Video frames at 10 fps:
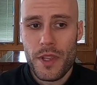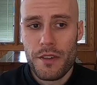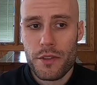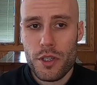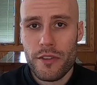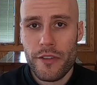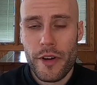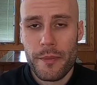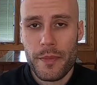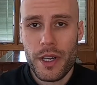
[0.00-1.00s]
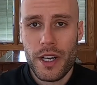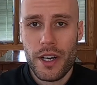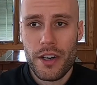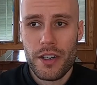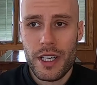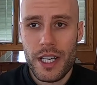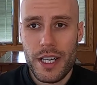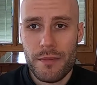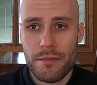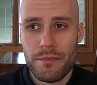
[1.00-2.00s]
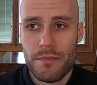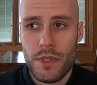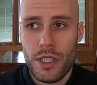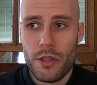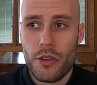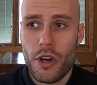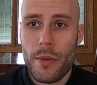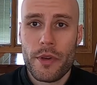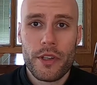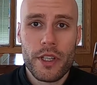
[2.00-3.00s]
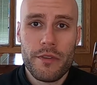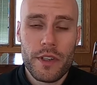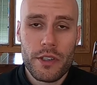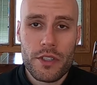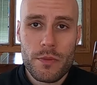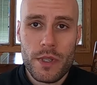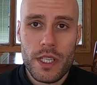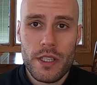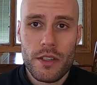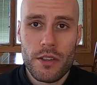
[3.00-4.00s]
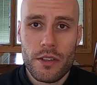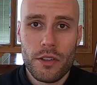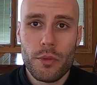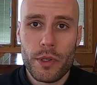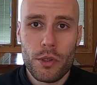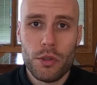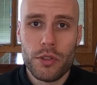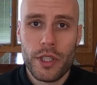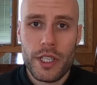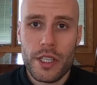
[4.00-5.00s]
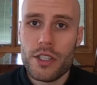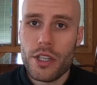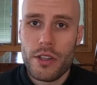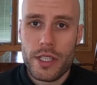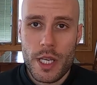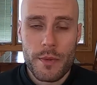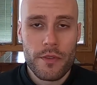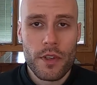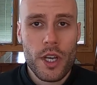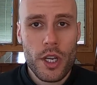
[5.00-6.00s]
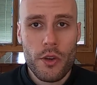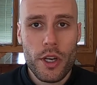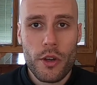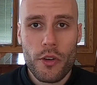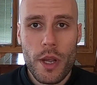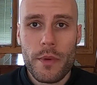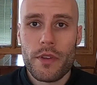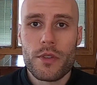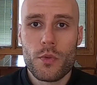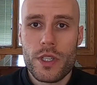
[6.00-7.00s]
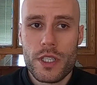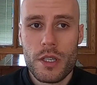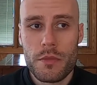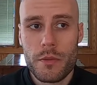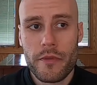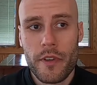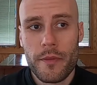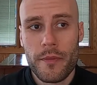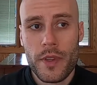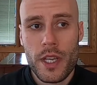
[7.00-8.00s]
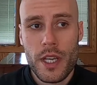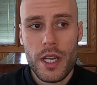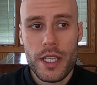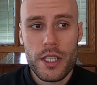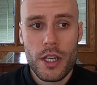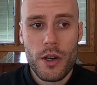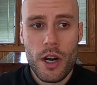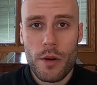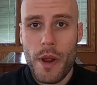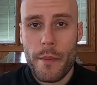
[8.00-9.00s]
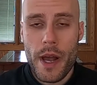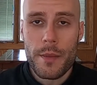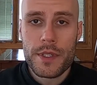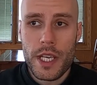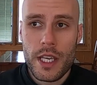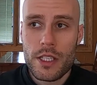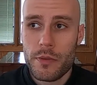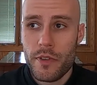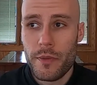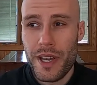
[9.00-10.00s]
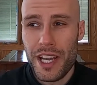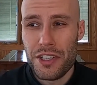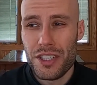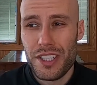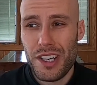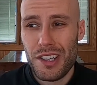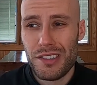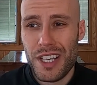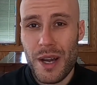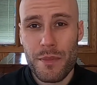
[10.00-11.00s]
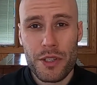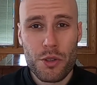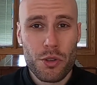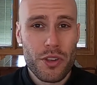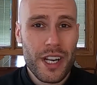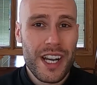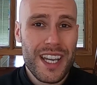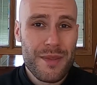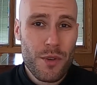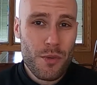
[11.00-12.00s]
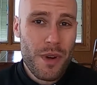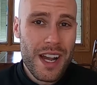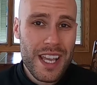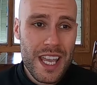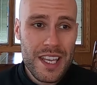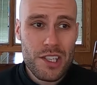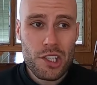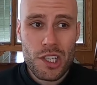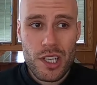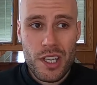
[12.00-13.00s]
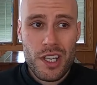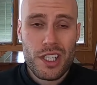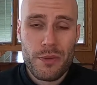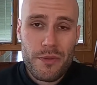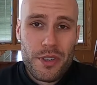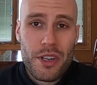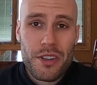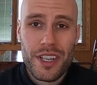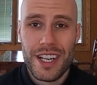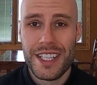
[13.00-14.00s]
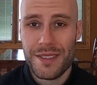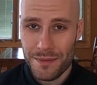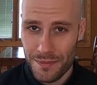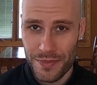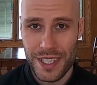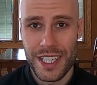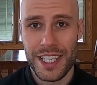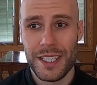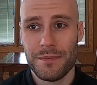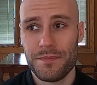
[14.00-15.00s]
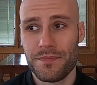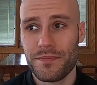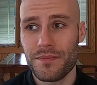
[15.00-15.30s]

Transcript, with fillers: A few of them are, you know, grandmotherly figures to me. They're a little bit older. They can share that type of, you know, grandmother's wisdom. Some of them, you know, are my mom's age. Some of them actually are not much older than I am or my age. Some of them are younger than I am.